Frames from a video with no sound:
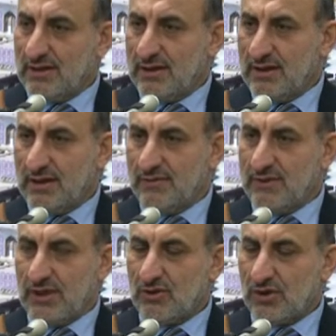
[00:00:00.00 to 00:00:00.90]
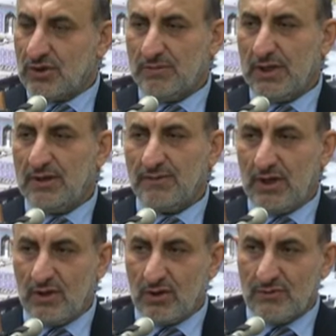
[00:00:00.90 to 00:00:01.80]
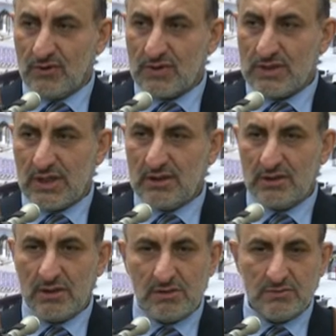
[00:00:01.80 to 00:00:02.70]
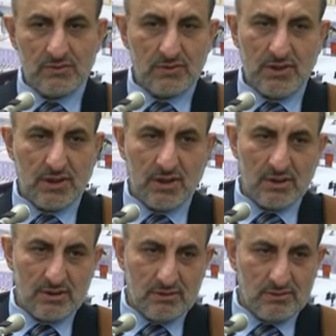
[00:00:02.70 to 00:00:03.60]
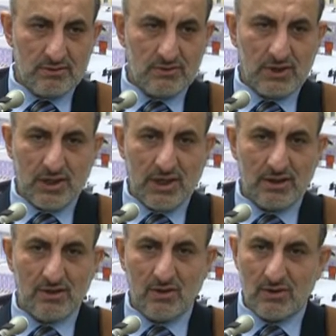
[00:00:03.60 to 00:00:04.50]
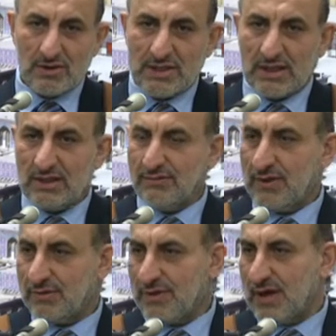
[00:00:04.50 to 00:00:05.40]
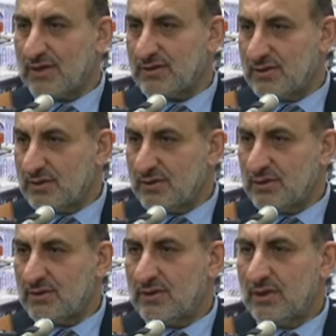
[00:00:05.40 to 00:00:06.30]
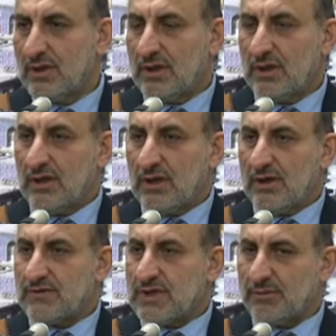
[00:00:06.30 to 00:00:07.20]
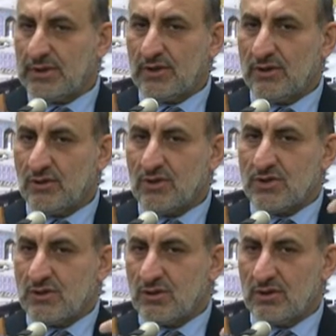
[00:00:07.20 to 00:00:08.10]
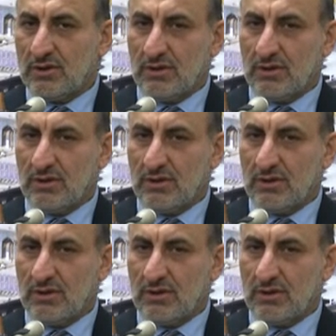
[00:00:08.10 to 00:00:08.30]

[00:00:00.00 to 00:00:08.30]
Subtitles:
If they do not believe in law of causality, they can deny all scientific facts, you know. If somebody throws stone